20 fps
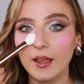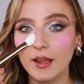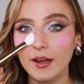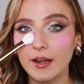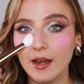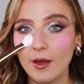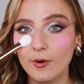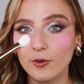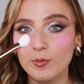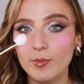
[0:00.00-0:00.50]

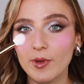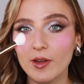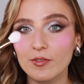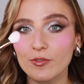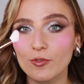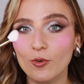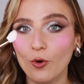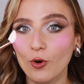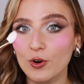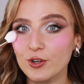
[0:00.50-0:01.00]
And now you may
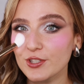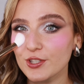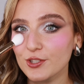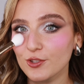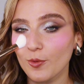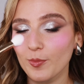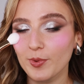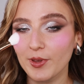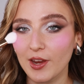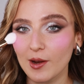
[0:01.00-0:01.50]
of course
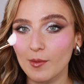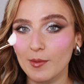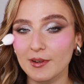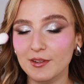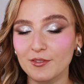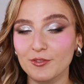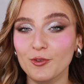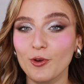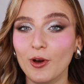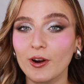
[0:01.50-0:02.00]
stop here,
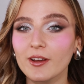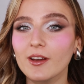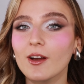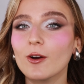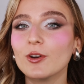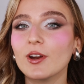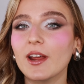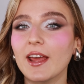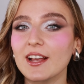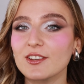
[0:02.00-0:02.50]
but if you wanna
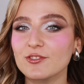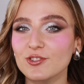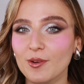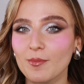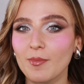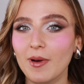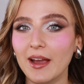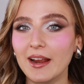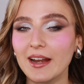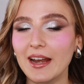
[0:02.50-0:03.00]
go the extra
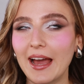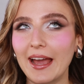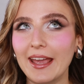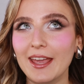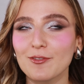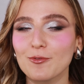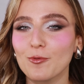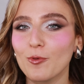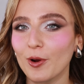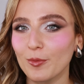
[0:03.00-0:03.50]
mile, I
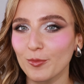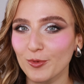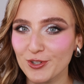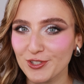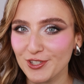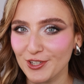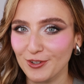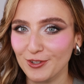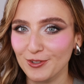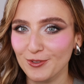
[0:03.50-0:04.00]
have one more
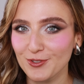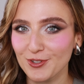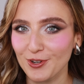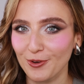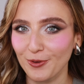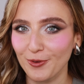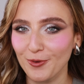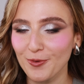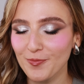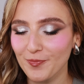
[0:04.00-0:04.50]
secret to
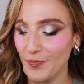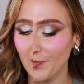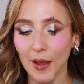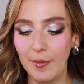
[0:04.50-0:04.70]
show you.